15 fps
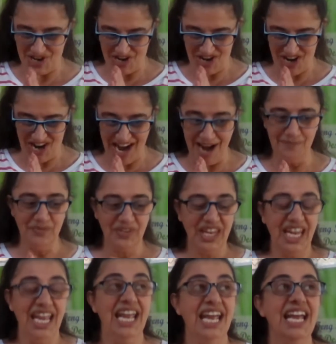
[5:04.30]
all right?
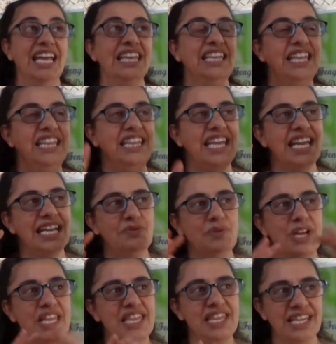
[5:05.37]
The thing
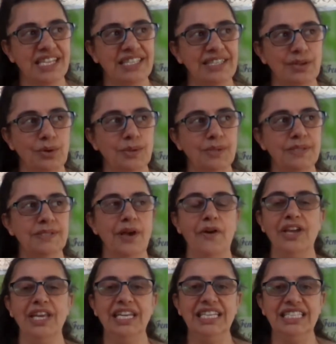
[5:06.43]
with this also,
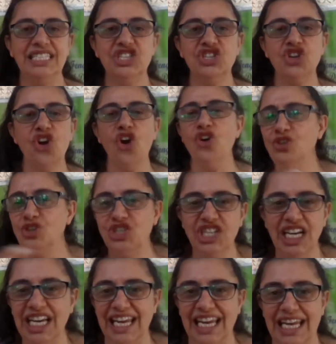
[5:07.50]
it is
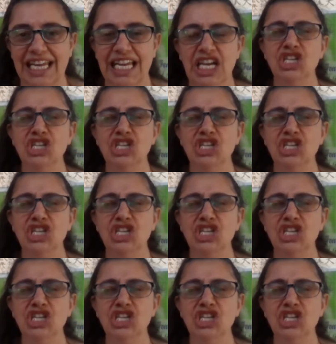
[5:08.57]
totally